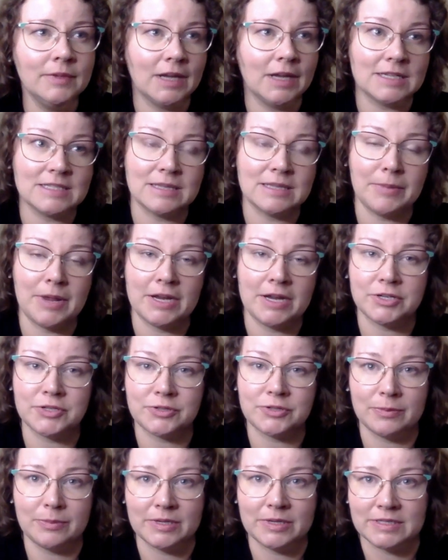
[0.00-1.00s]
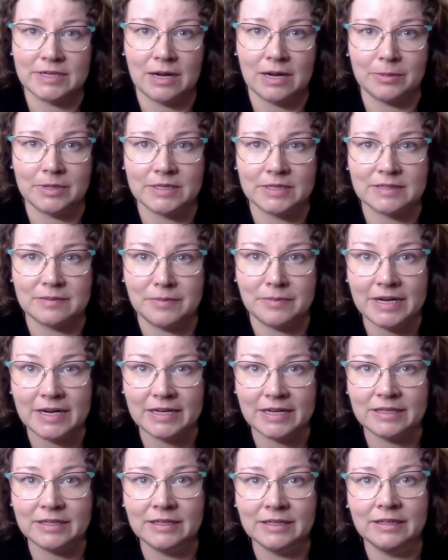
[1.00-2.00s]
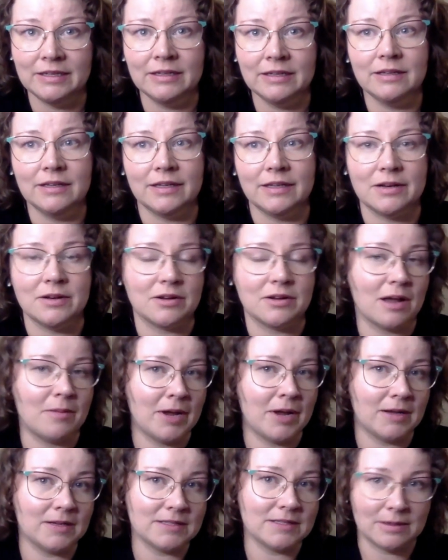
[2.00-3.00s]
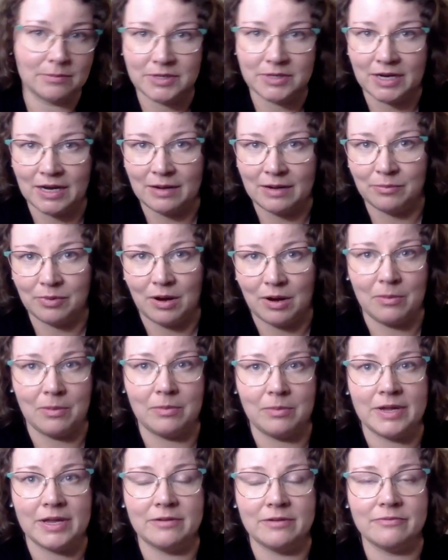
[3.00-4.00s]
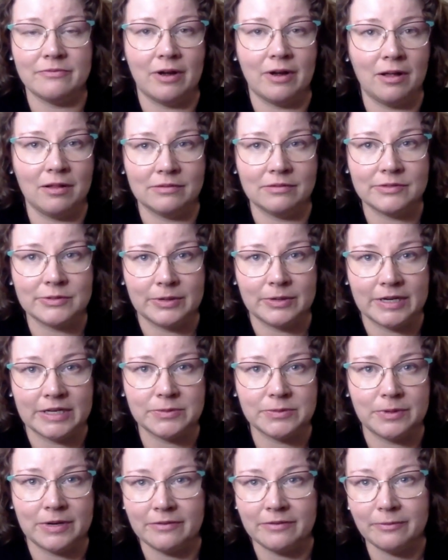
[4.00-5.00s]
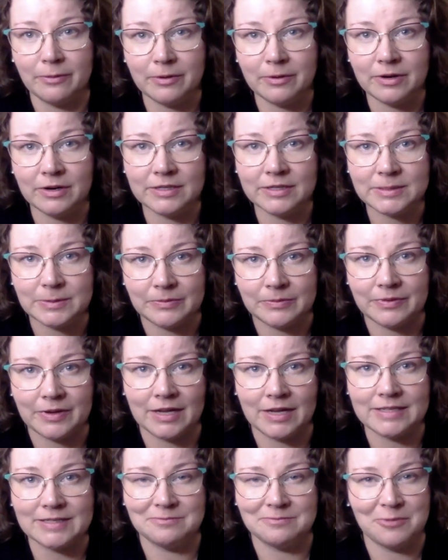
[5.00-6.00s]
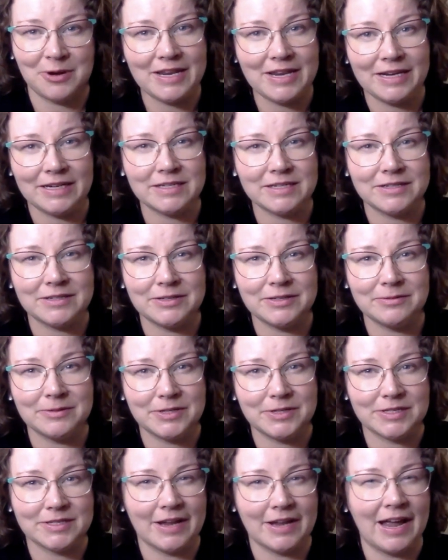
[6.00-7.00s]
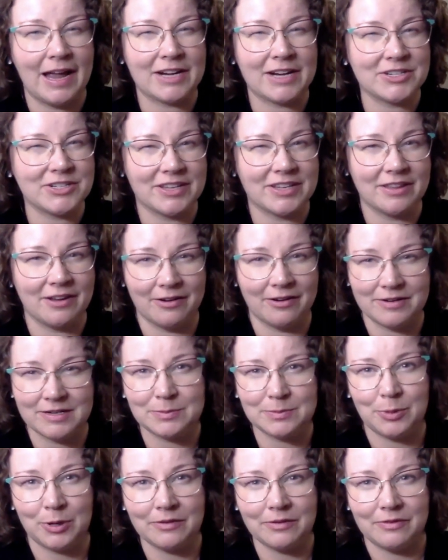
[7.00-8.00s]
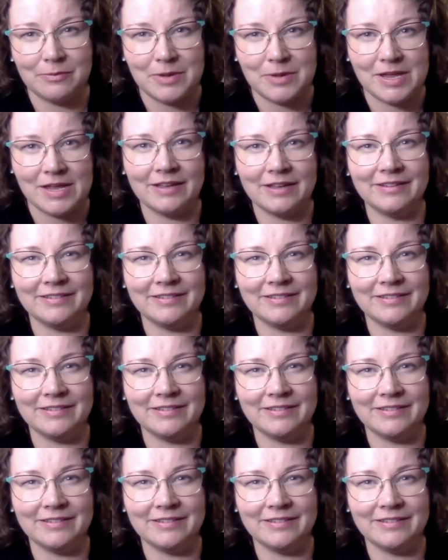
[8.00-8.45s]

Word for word: as the manuscript has now been submitted. It'll come out sometime probably in fall of 2024. So we've got some waiting to do, which is actually the hardest part for me